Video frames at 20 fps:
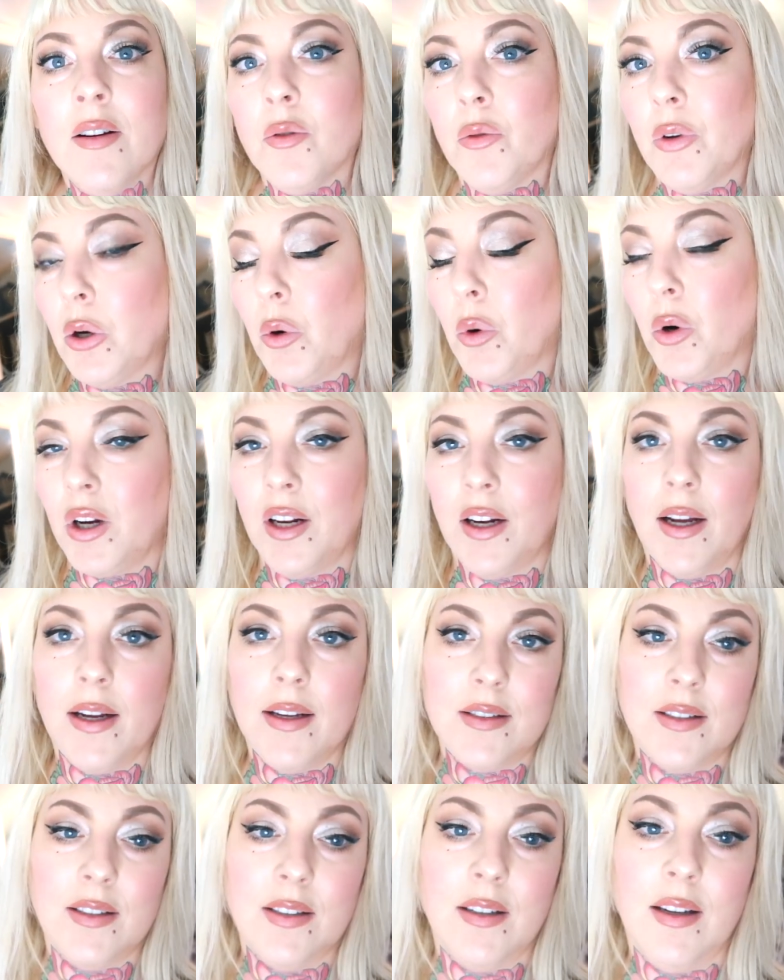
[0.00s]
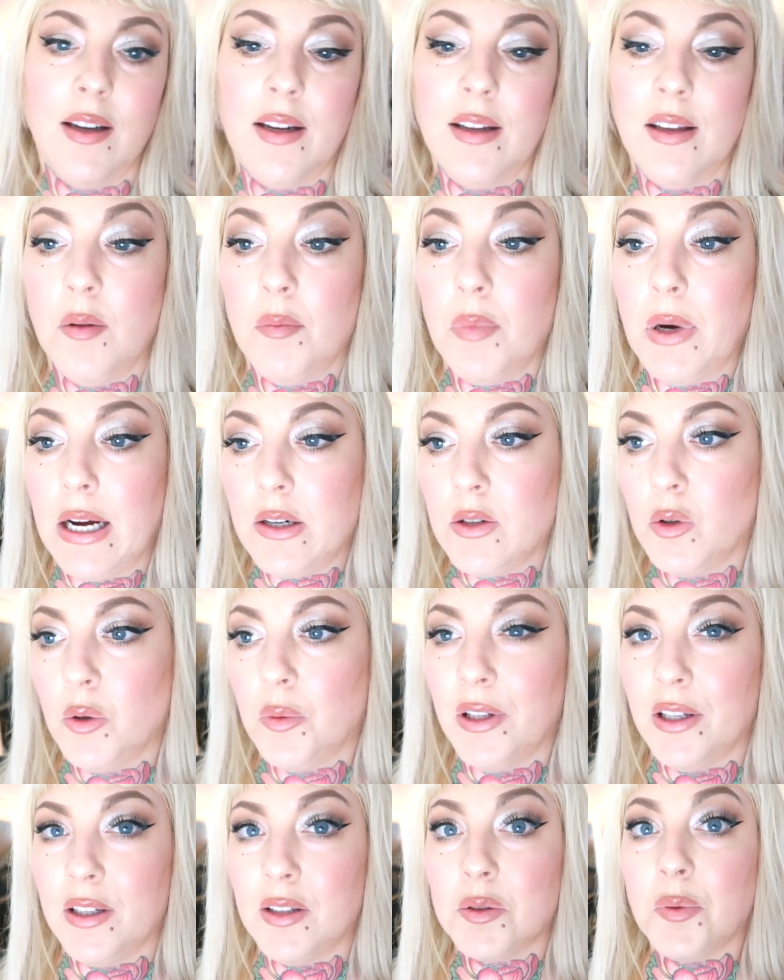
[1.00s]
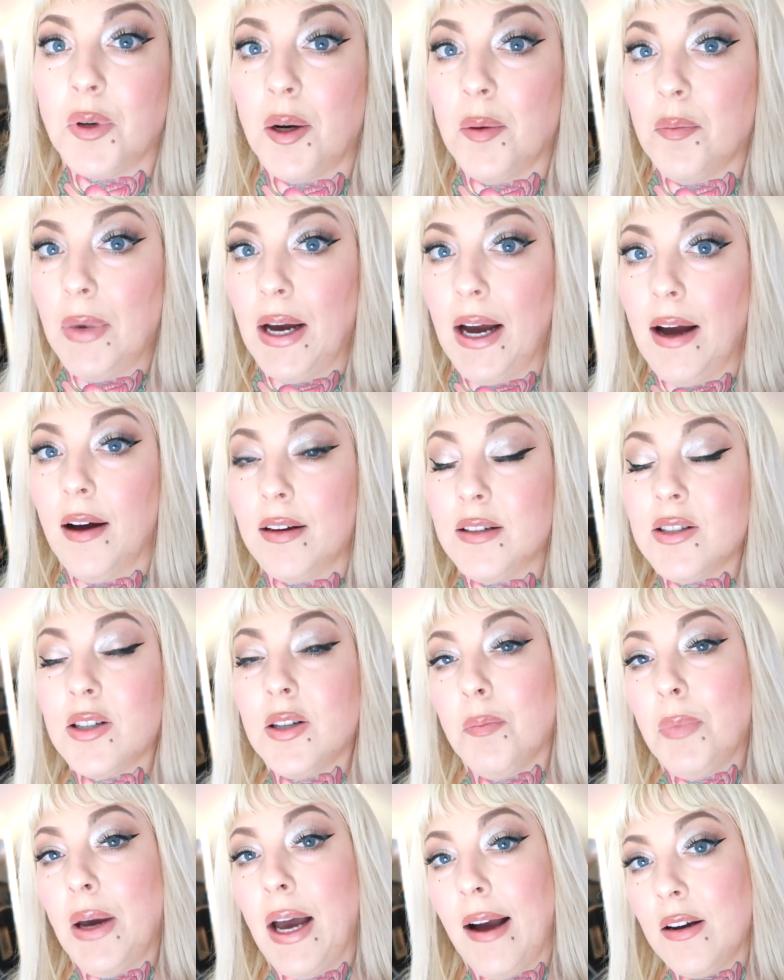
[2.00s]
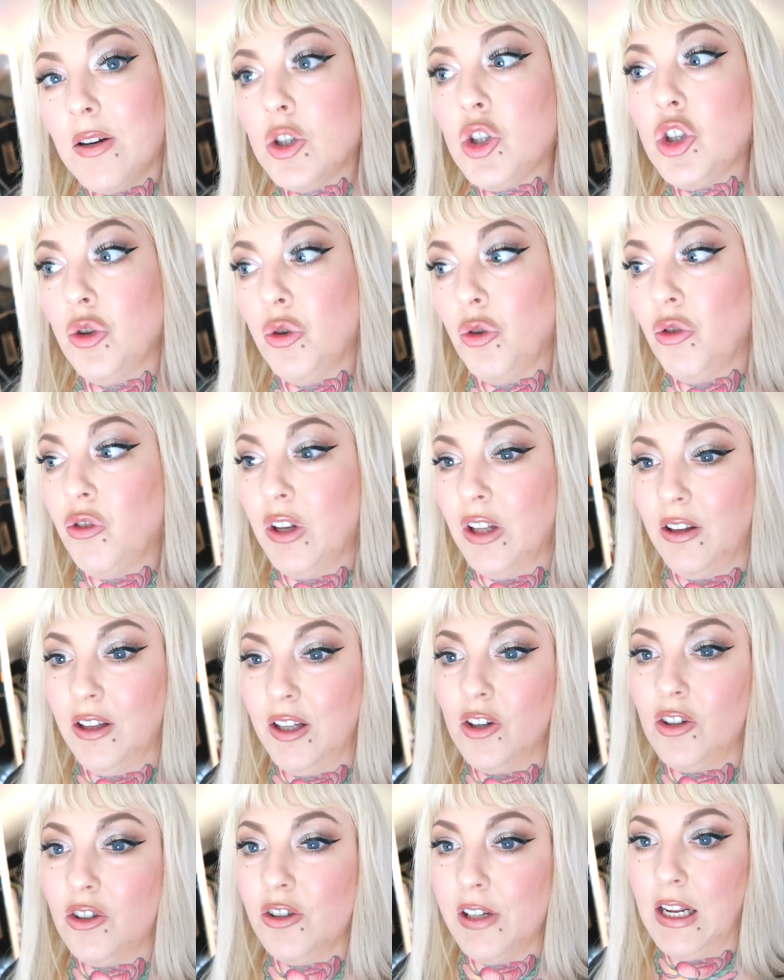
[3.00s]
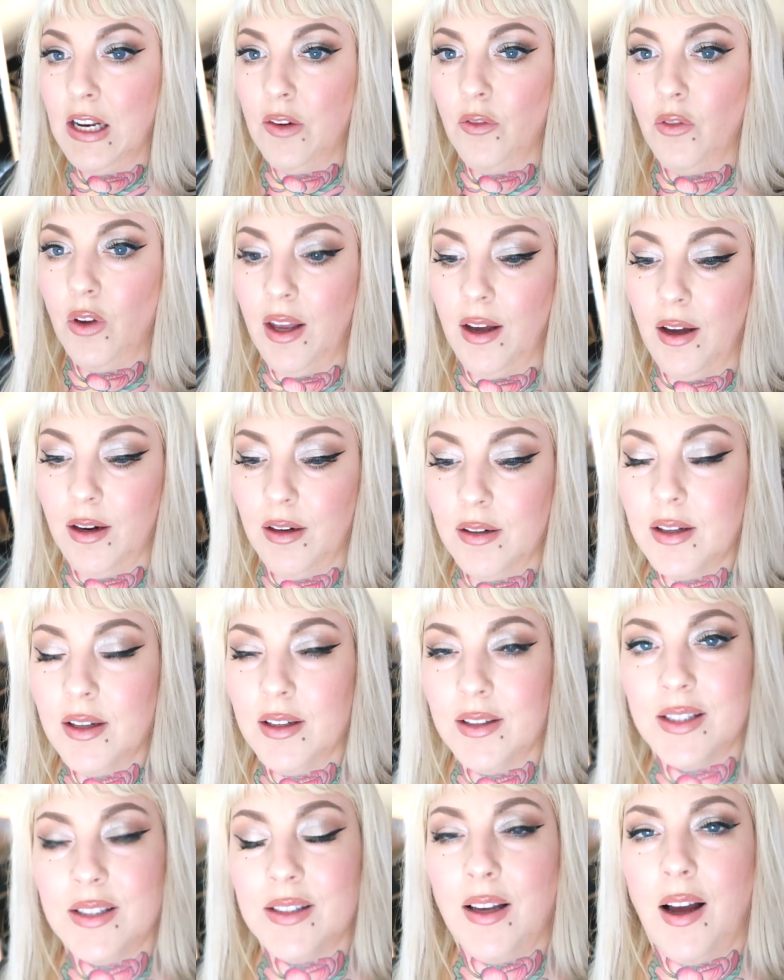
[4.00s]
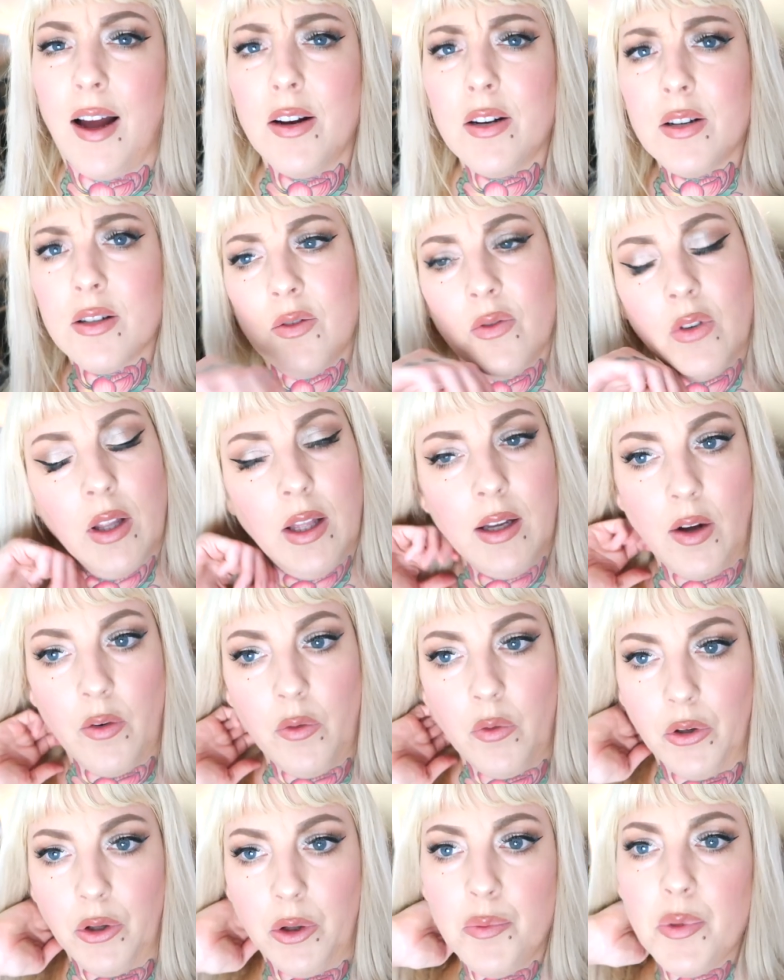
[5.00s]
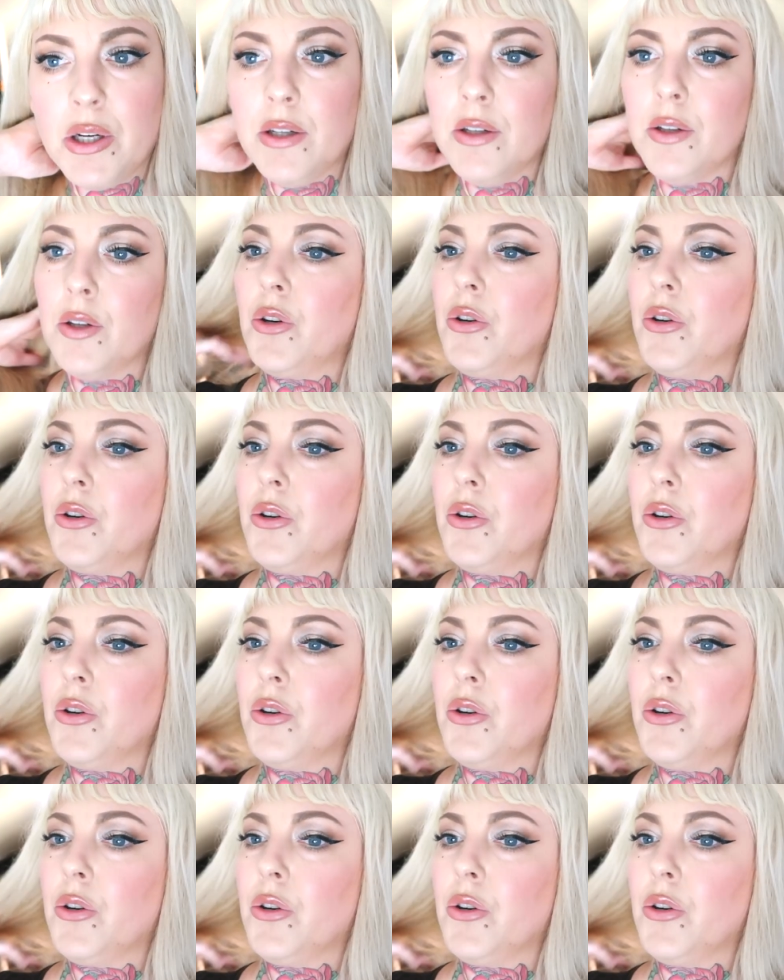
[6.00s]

reorganize it, and get back to a place where I'm back to feeling creative again, because I just feel like I've really been in a